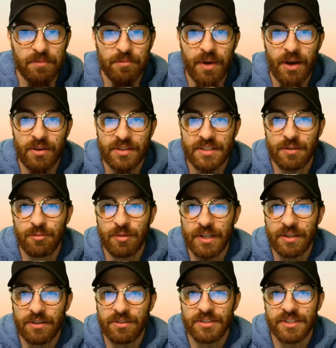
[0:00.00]
about
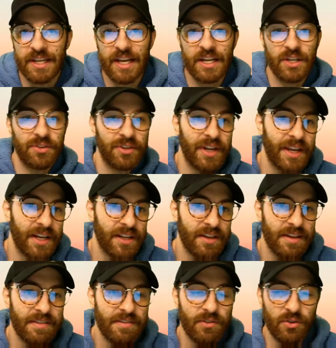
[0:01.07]
somebody who's like a
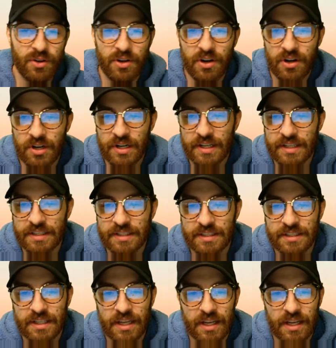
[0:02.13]
creative or an artist